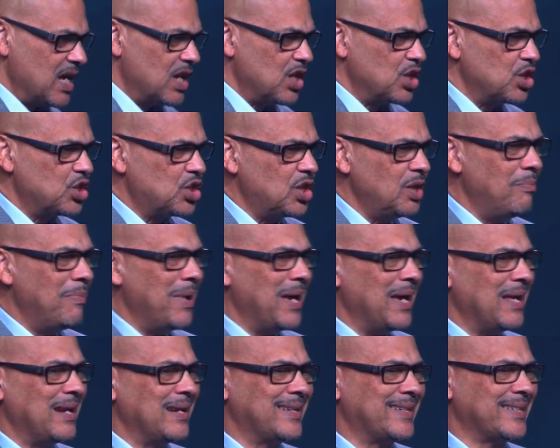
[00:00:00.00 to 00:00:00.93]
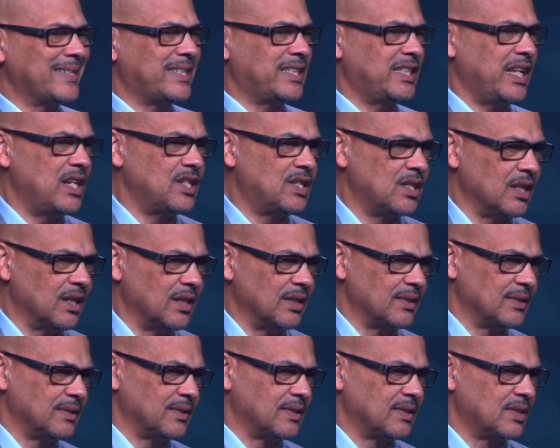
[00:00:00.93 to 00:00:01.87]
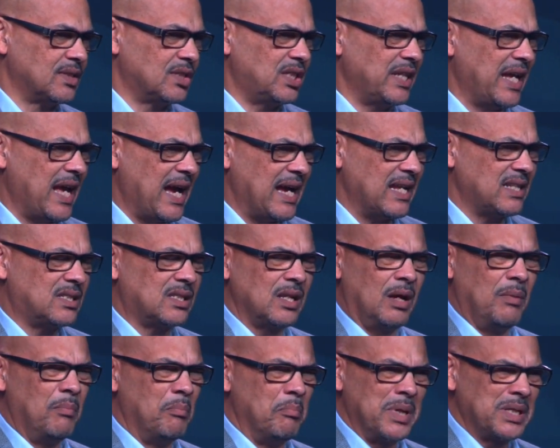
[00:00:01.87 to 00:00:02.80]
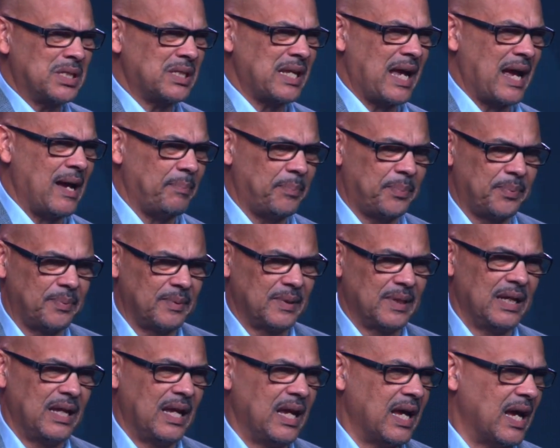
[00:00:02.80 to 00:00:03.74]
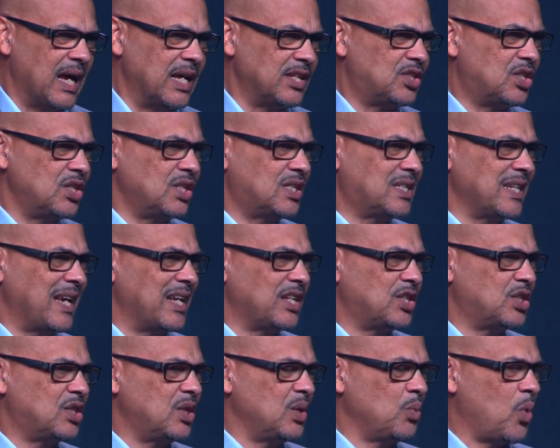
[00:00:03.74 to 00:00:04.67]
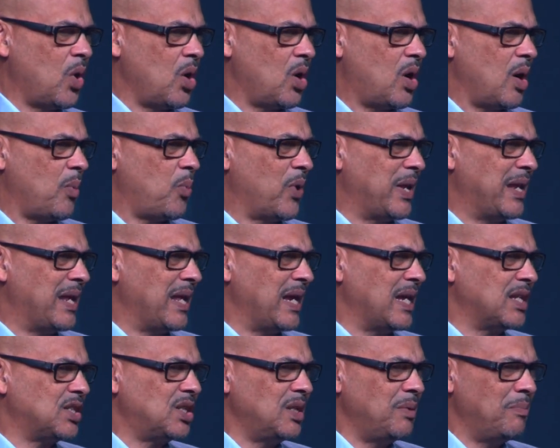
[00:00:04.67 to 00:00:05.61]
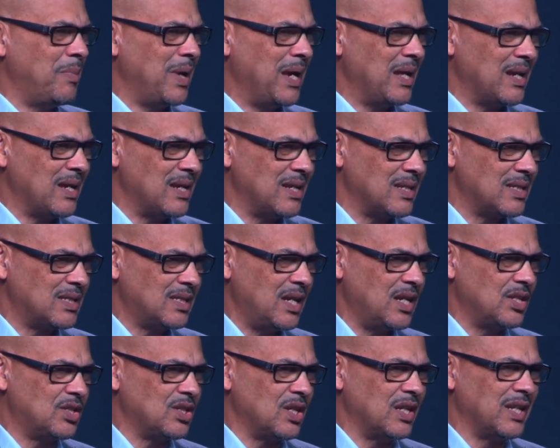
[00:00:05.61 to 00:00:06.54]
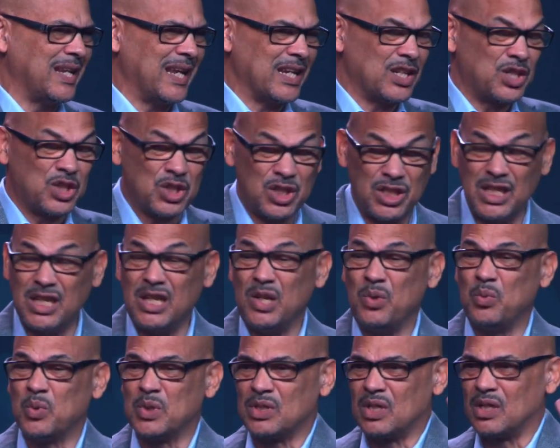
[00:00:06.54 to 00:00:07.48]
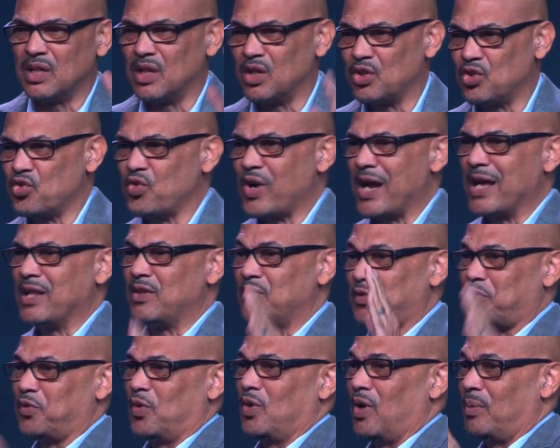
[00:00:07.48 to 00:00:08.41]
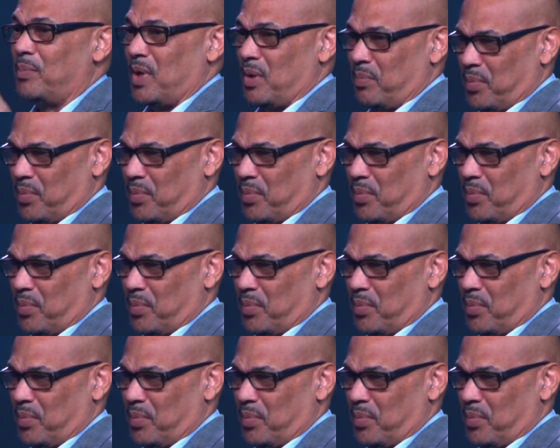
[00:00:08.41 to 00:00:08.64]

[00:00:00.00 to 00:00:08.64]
she made a decision. She had some mishap. And she said she woke up one day and she made a decision that she was going to transform her